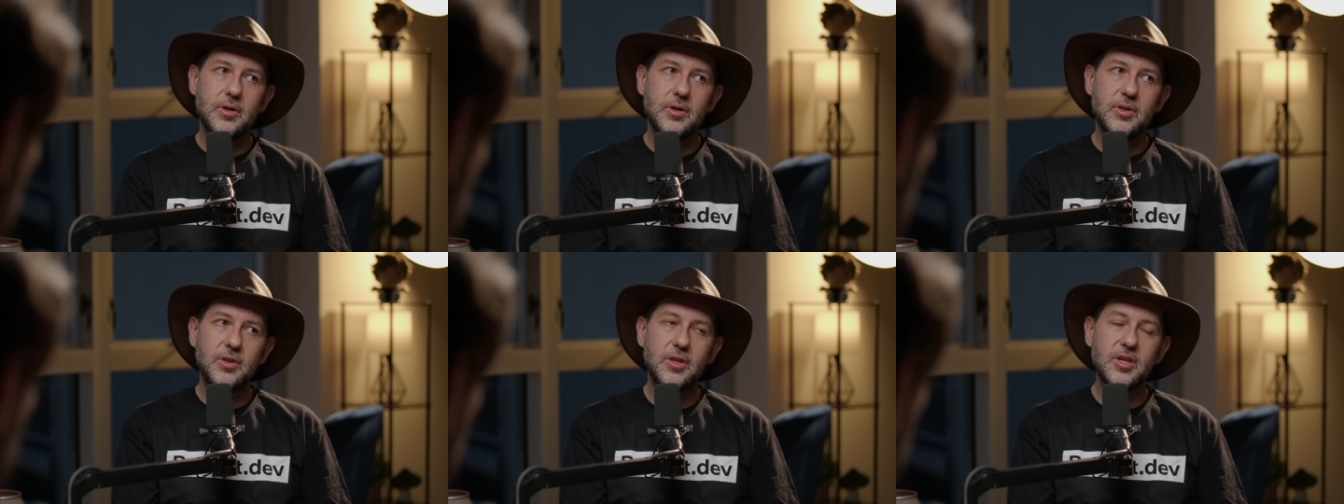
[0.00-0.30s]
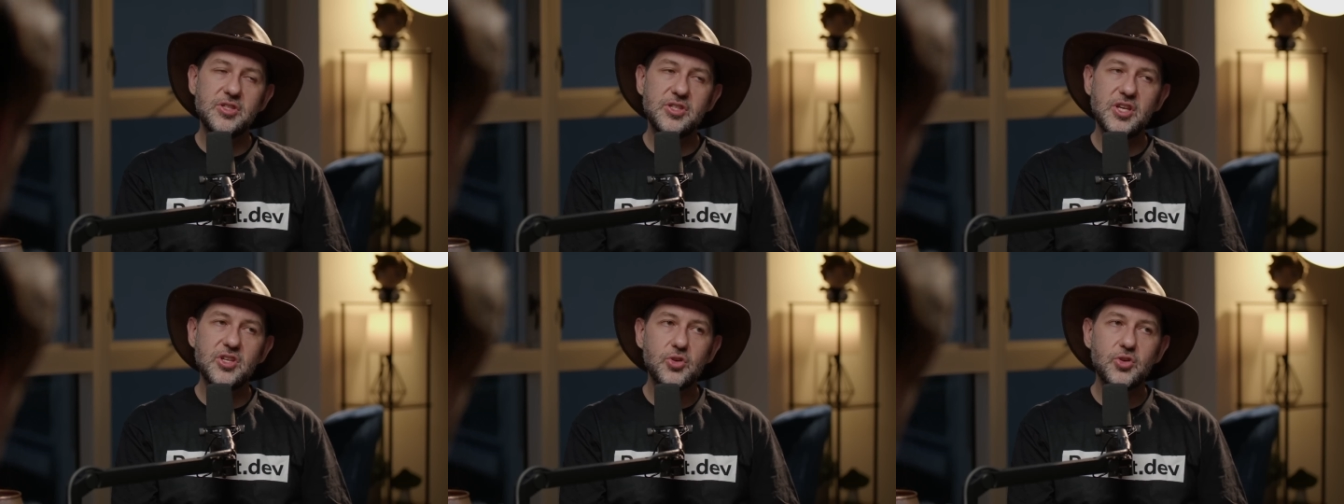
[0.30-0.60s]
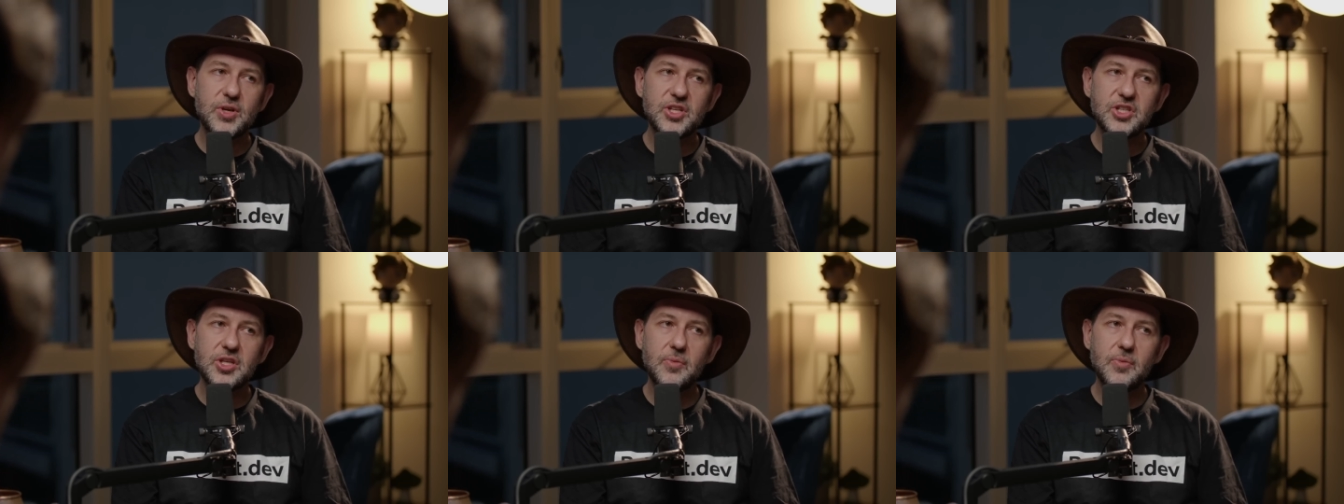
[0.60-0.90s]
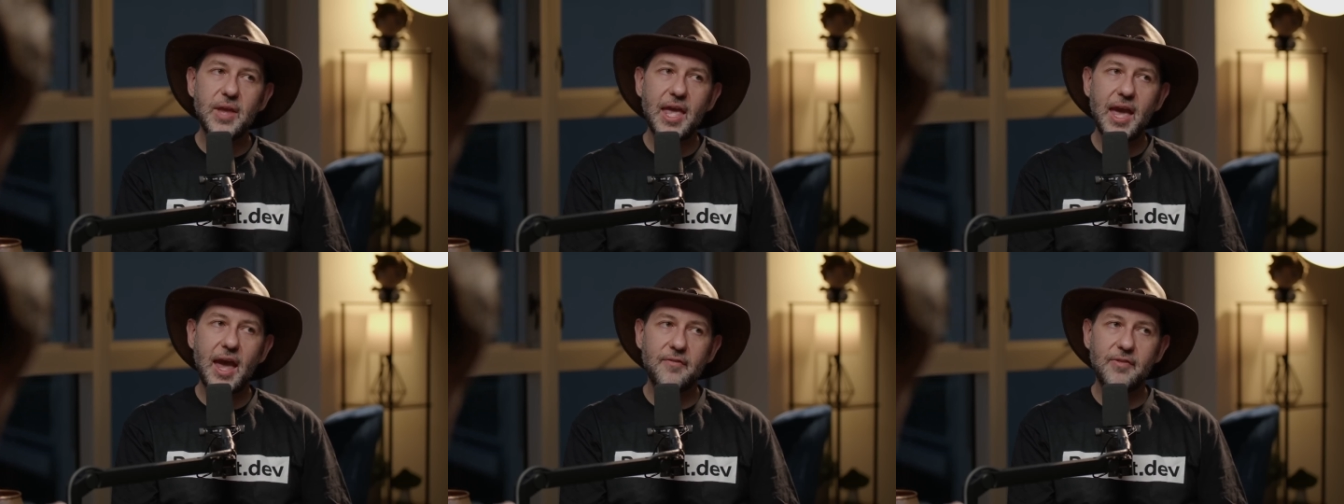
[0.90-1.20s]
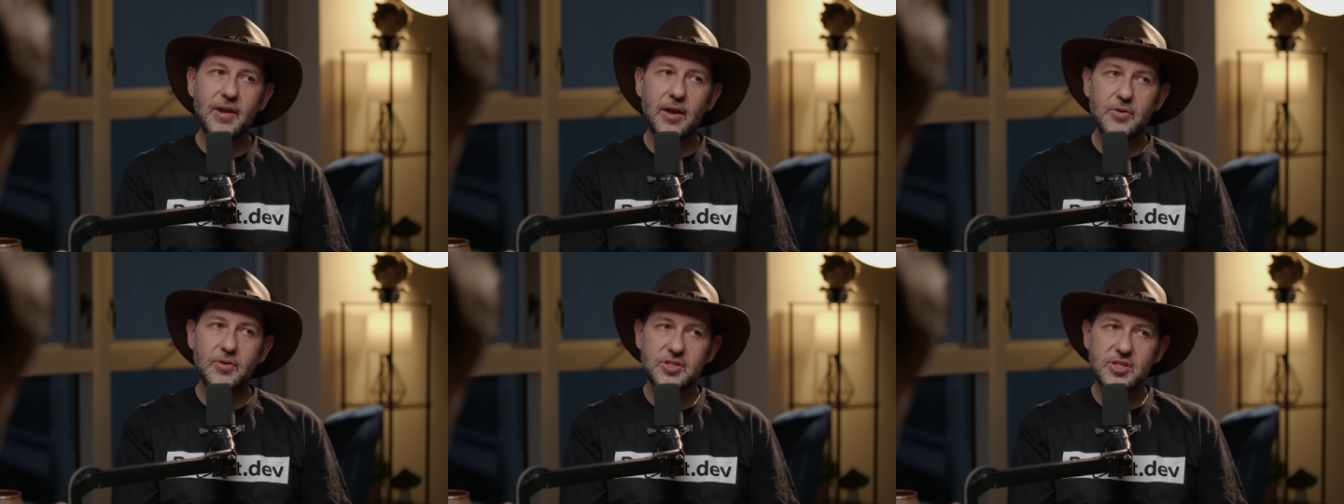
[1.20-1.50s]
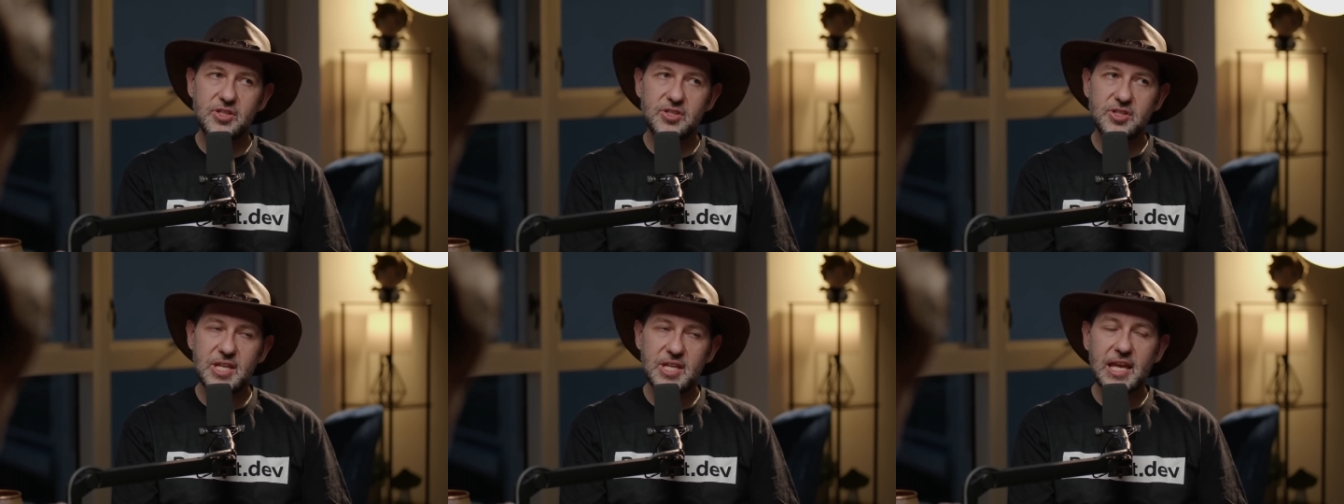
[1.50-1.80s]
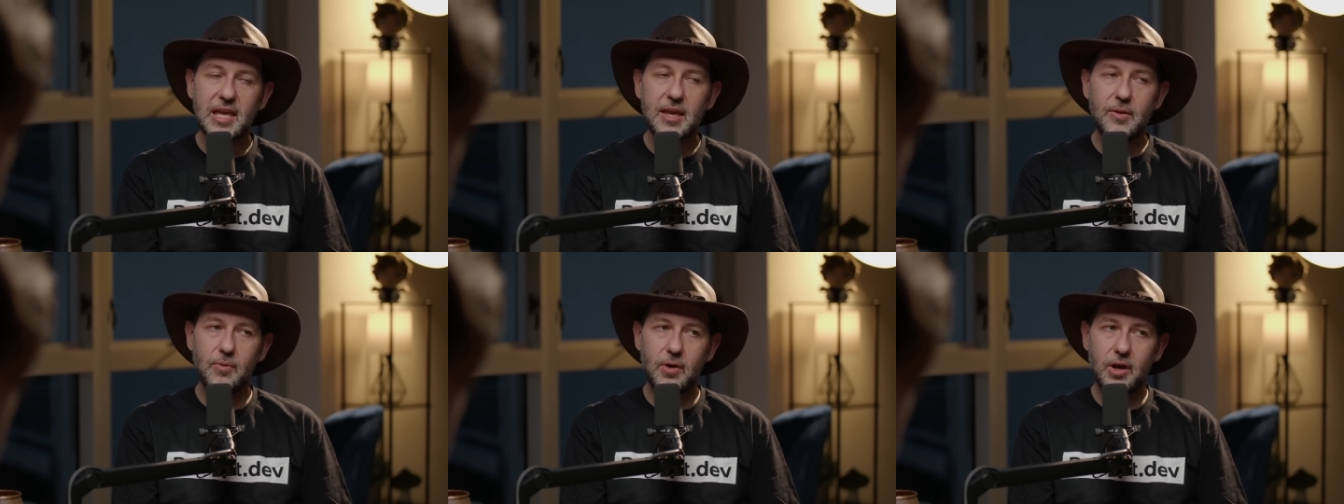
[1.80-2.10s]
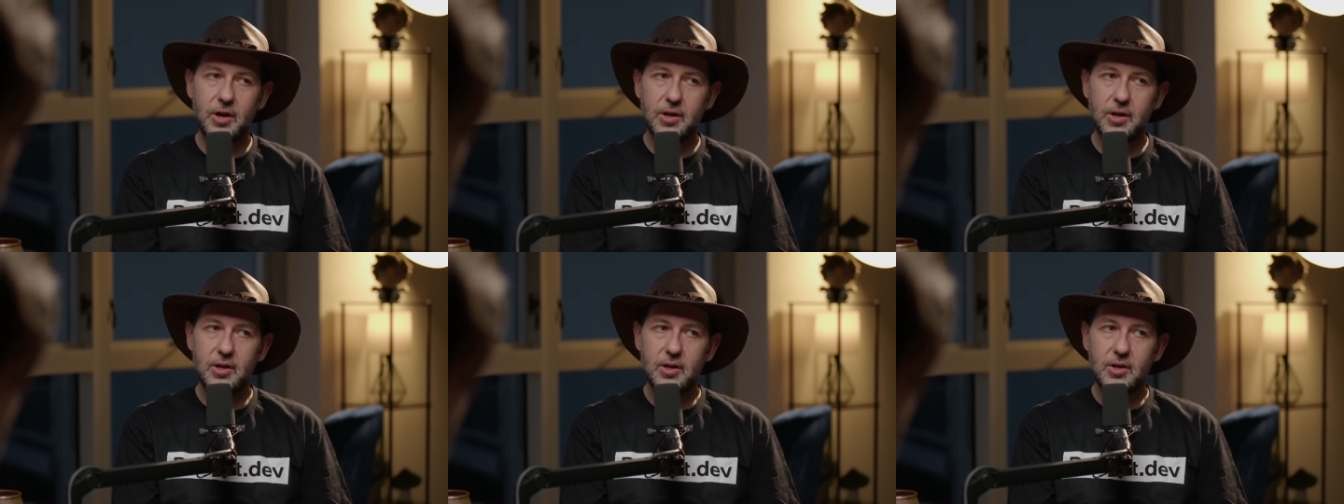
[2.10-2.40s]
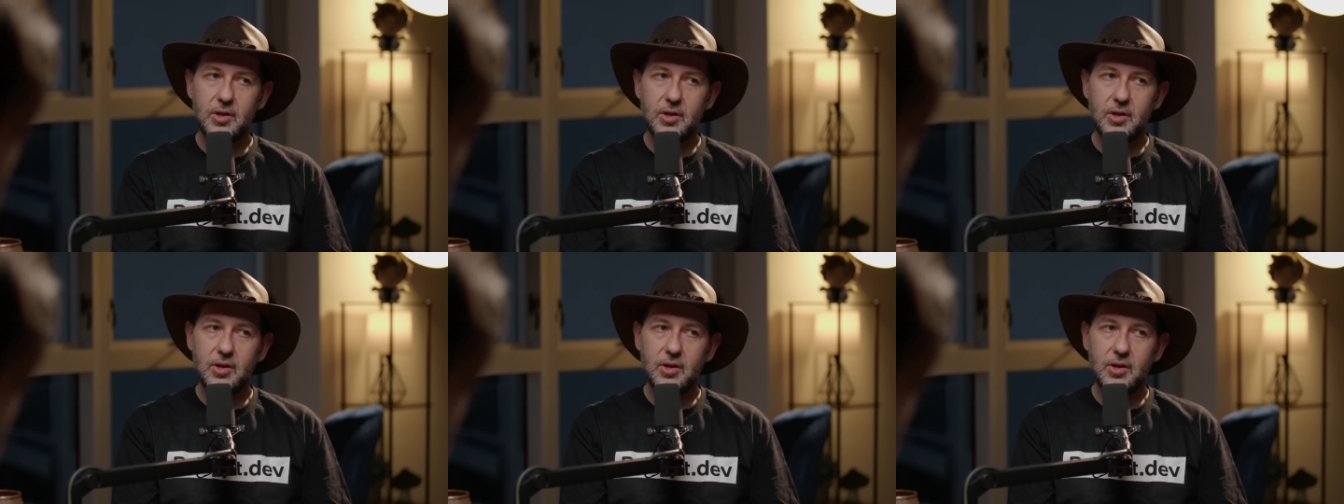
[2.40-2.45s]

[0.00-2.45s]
the situation that we have now is a sticky one.